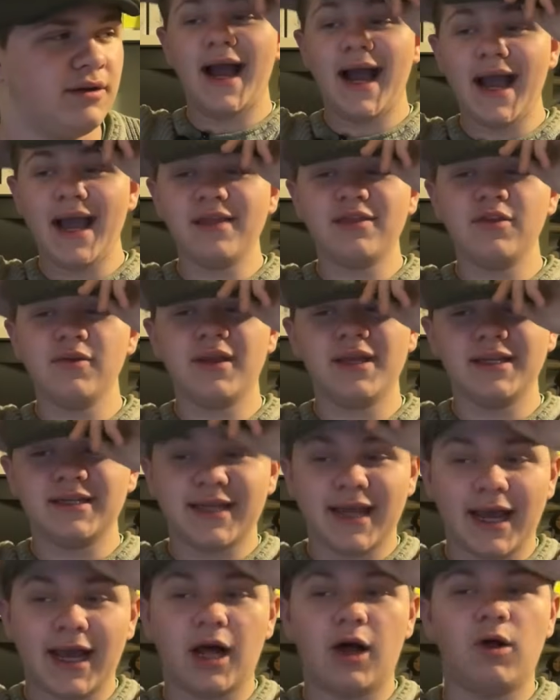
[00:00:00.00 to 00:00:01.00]
As you can
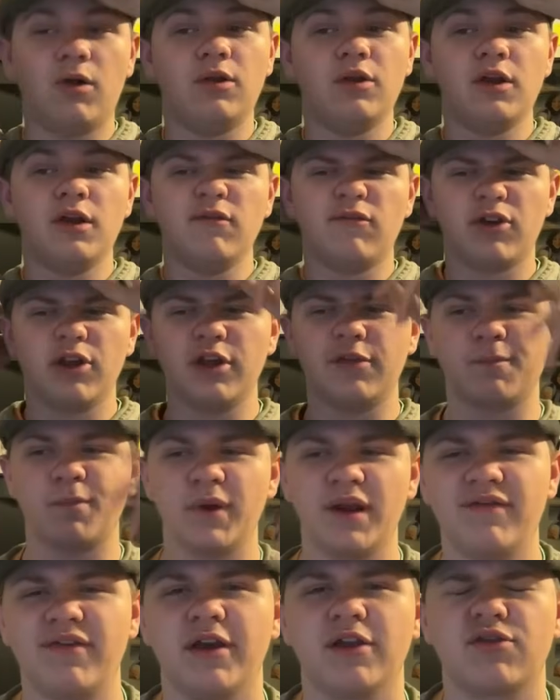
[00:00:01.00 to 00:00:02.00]
tell, for this
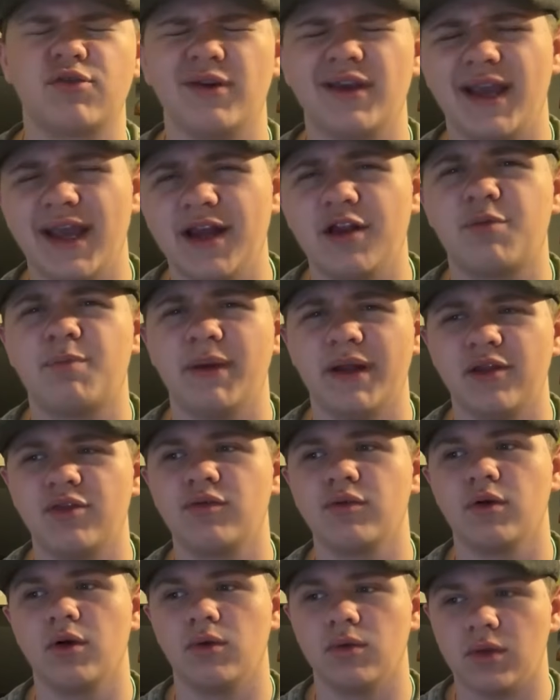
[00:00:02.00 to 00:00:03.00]
brief history, it's been
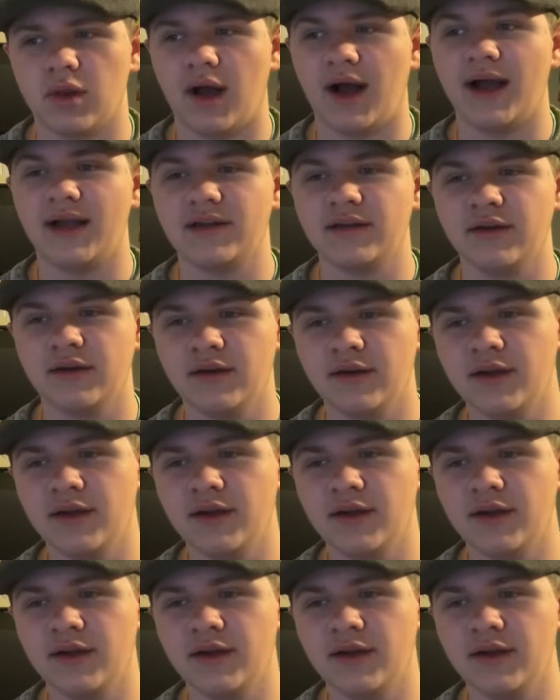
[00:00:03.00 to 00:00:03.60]
through a lot.